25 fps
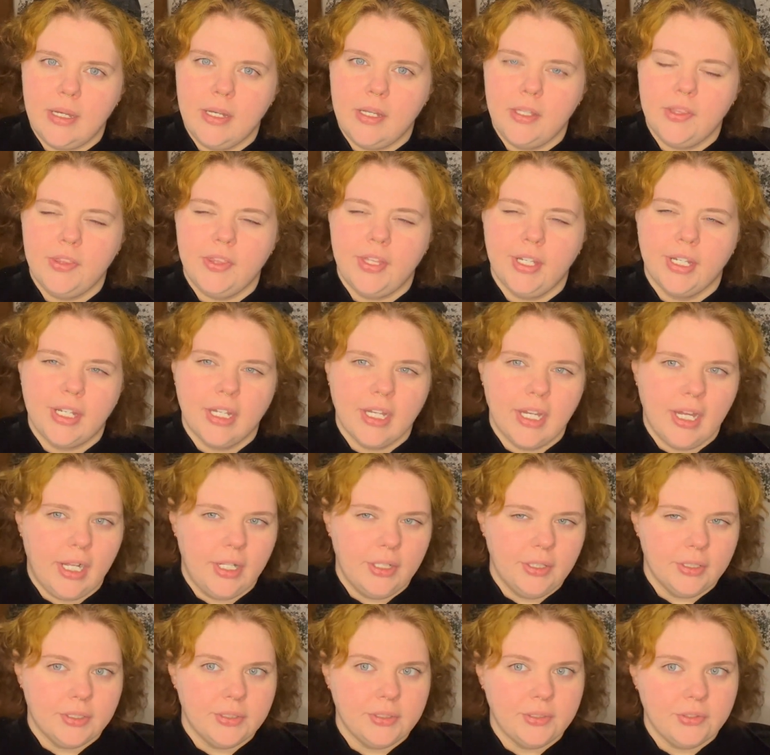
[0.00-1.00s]
The
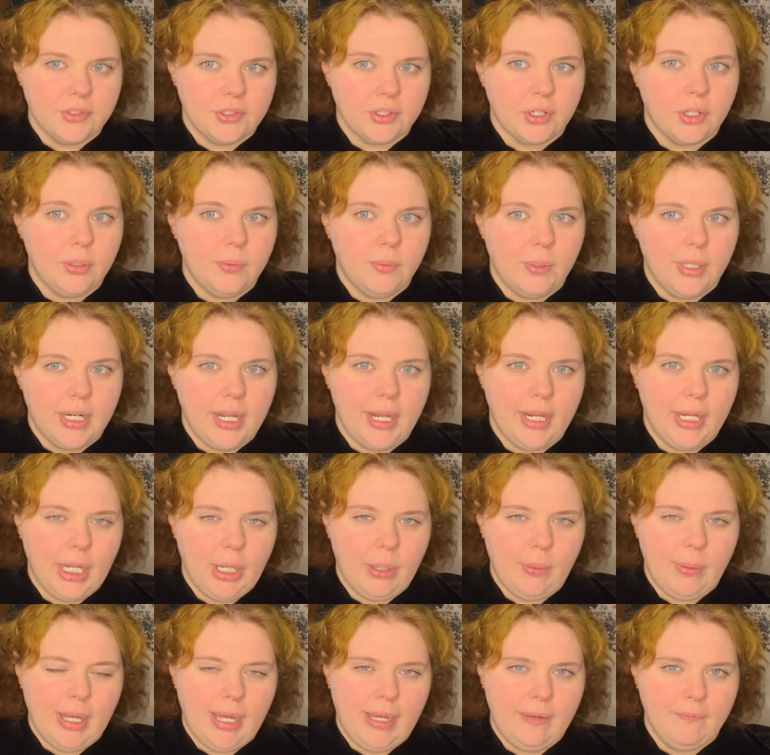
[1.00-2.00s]
colors are what I
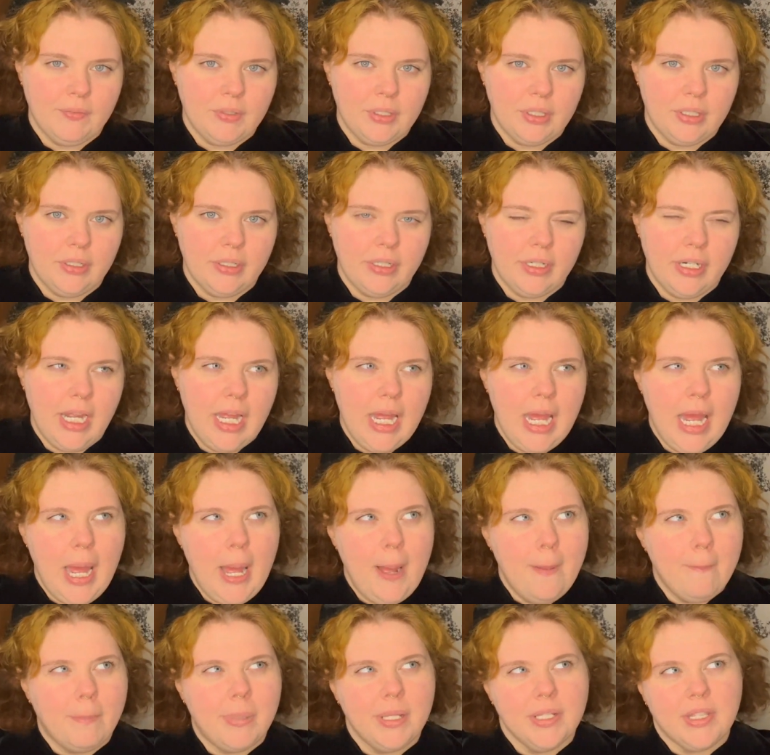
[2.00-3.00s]
go after,
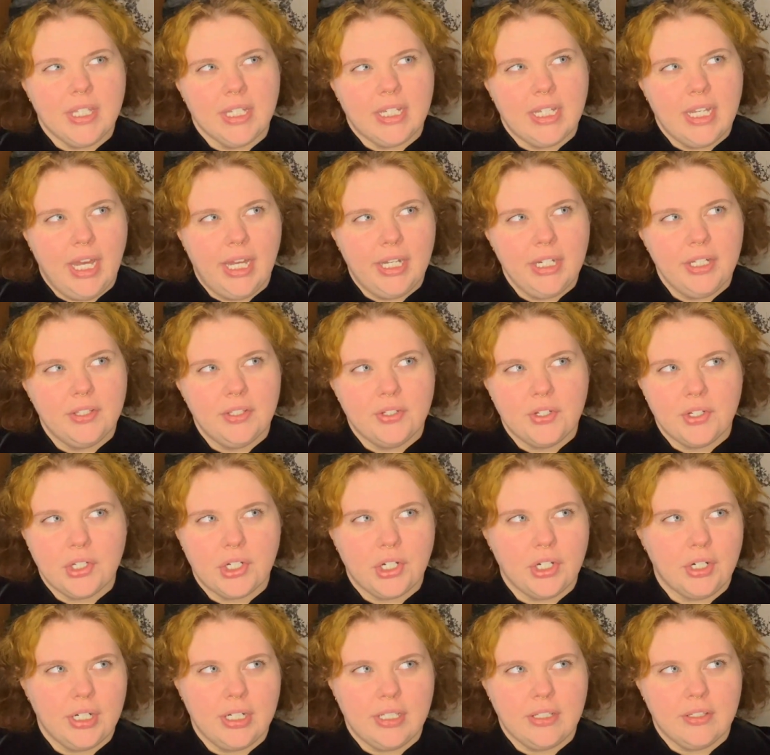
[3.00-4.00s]
but the cut of the
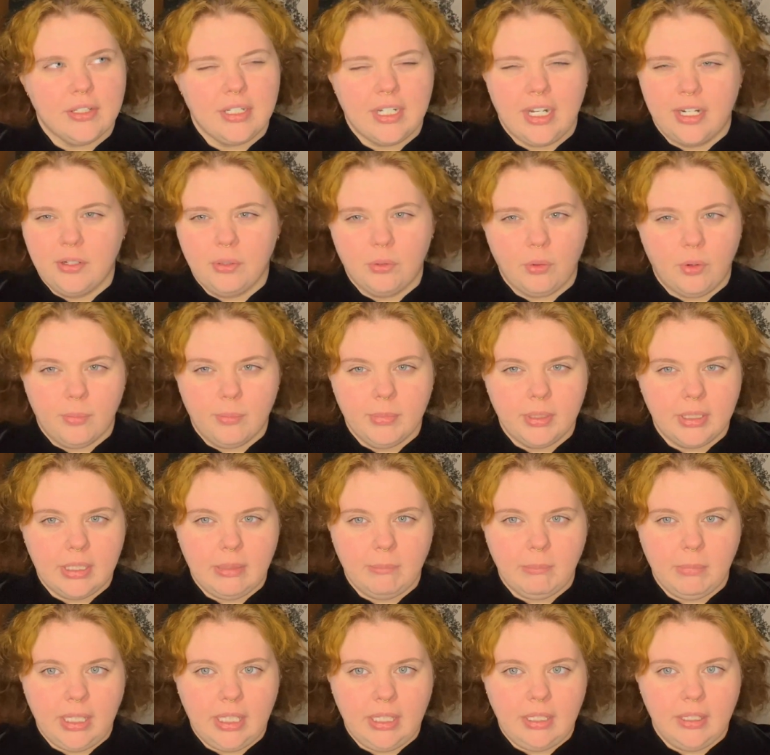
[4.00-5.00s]
shirt is not normally
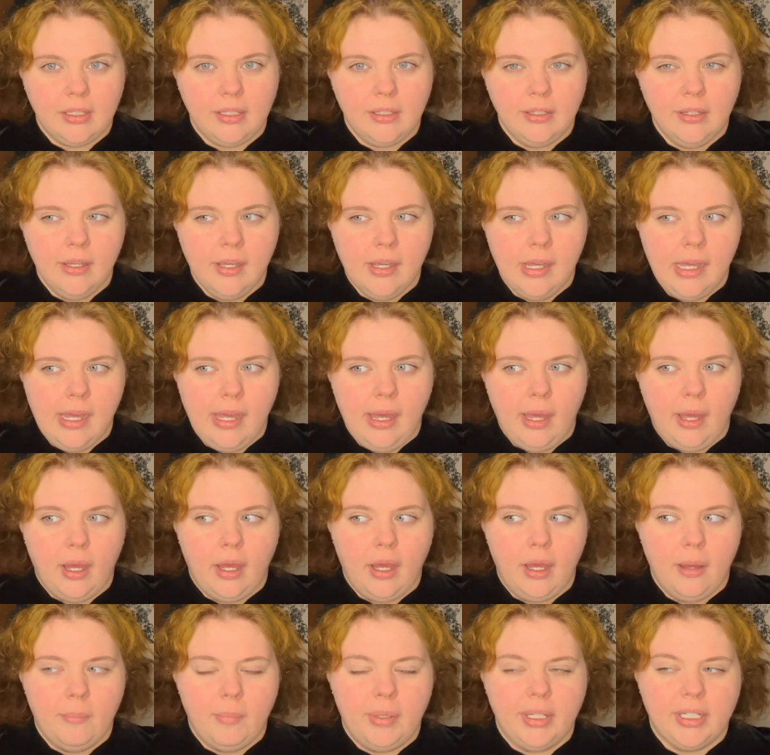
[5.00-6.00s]
me.
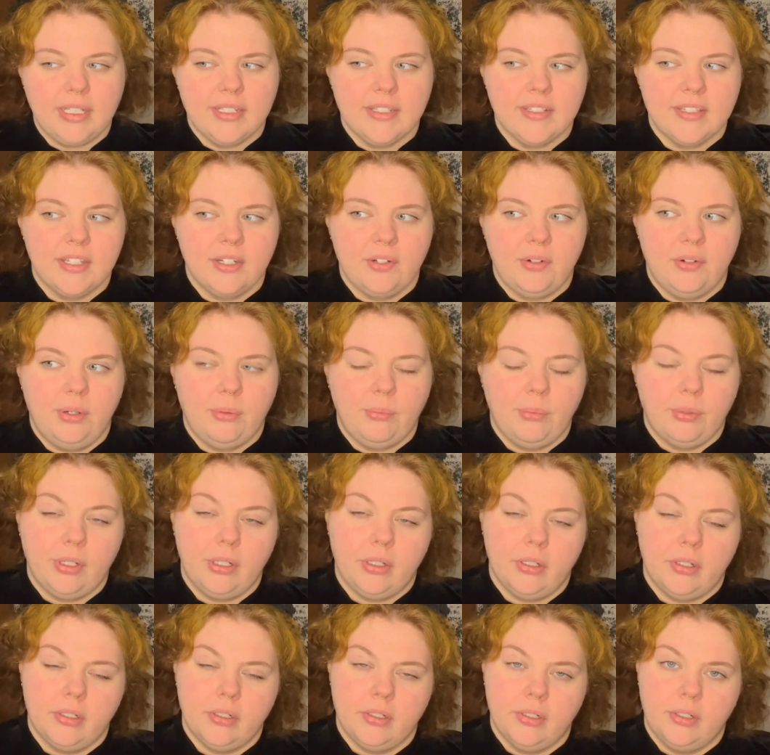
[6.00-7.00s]
But considering
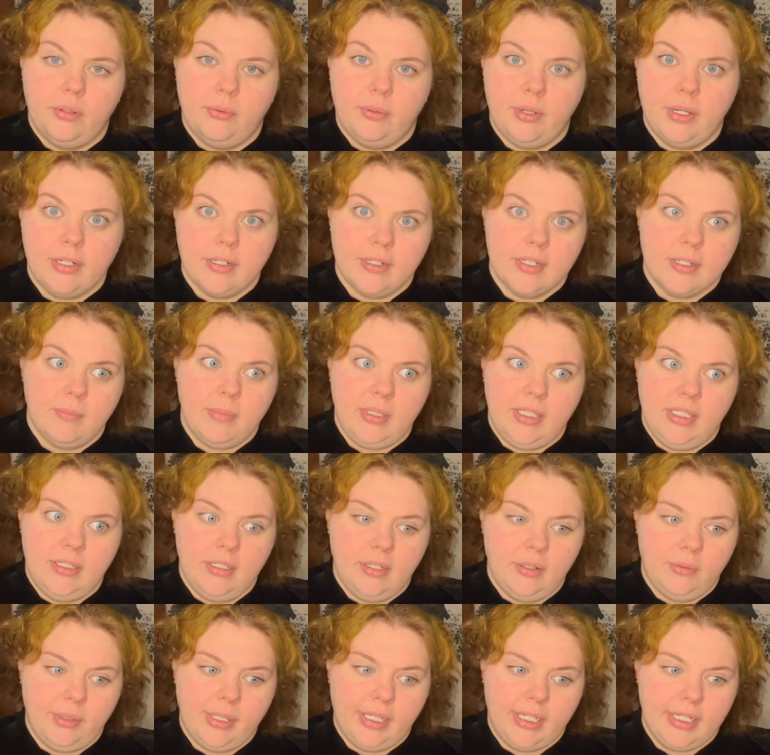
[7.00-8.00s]
we're going to be
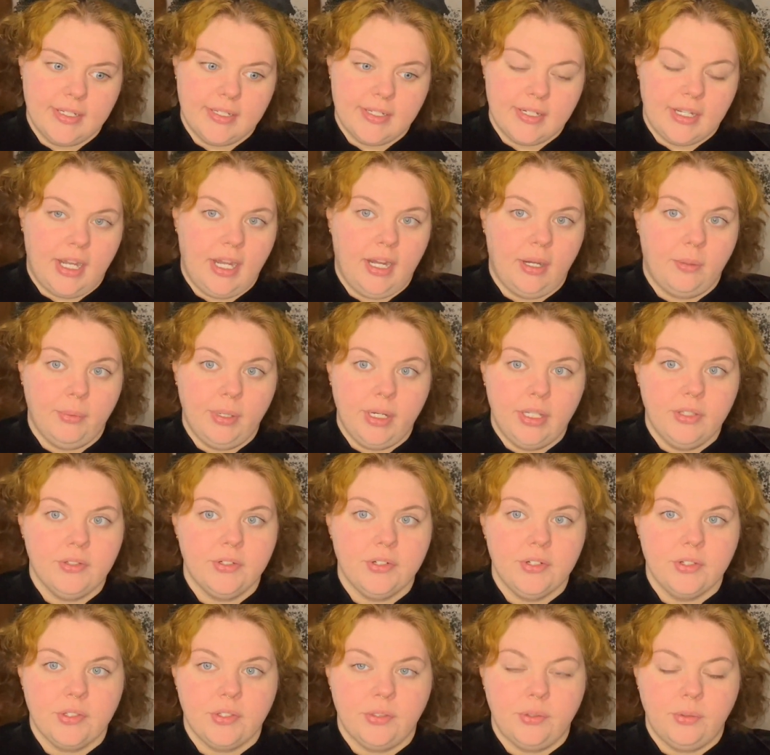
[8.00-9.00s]
going into hot
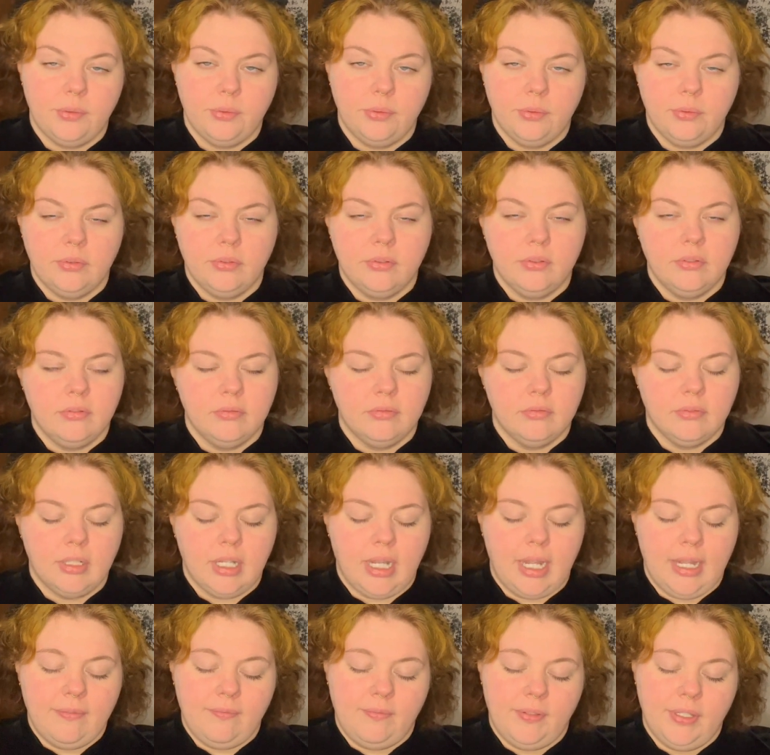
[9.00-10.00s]
weather soon,
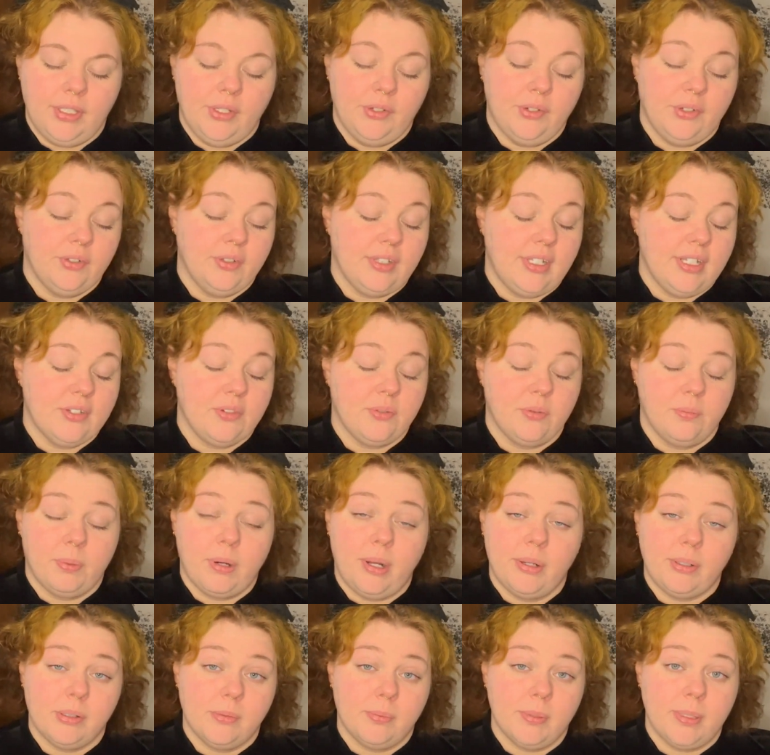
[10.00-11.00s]
I figured this would
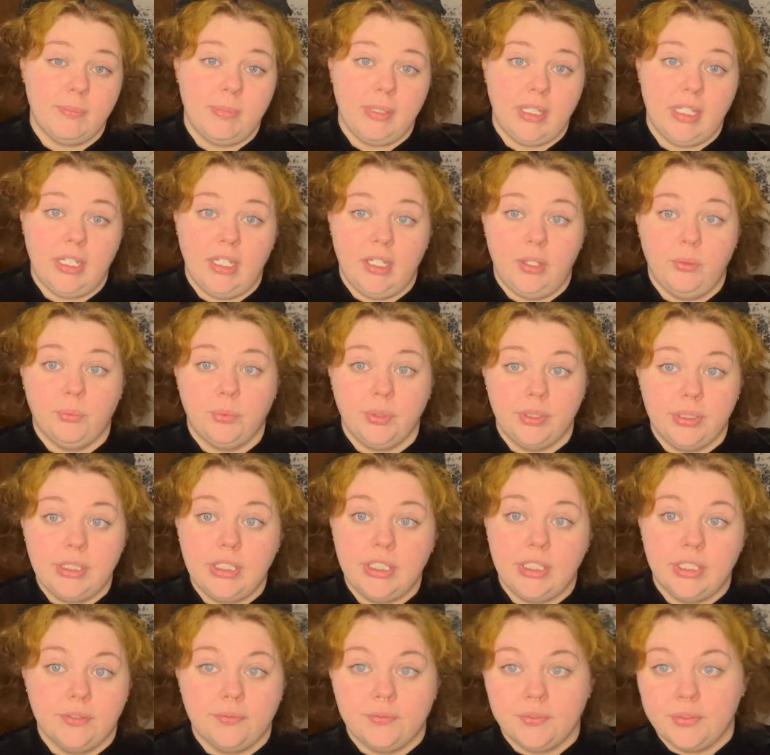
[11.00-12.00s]
probably be really
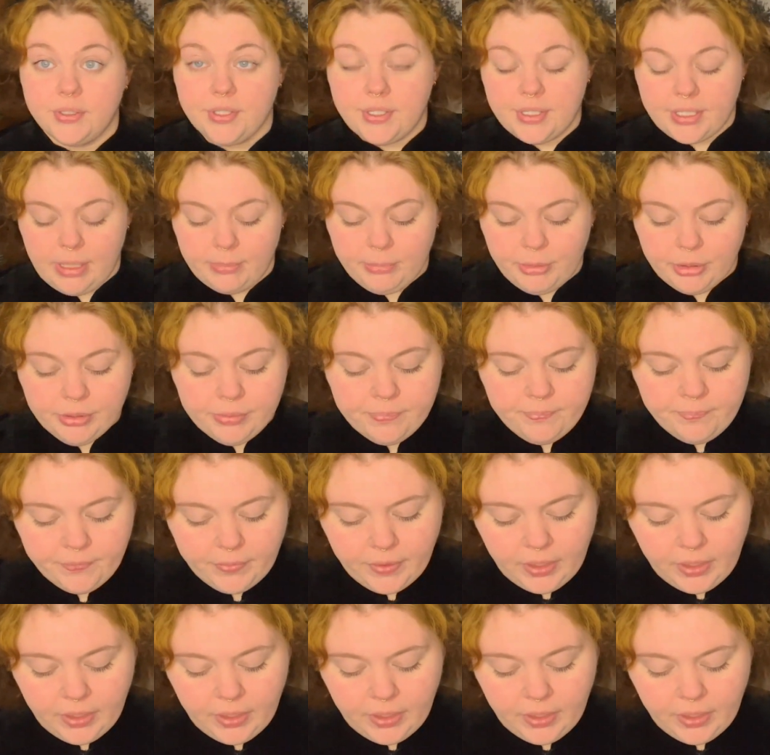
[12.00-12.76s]
good for the summer.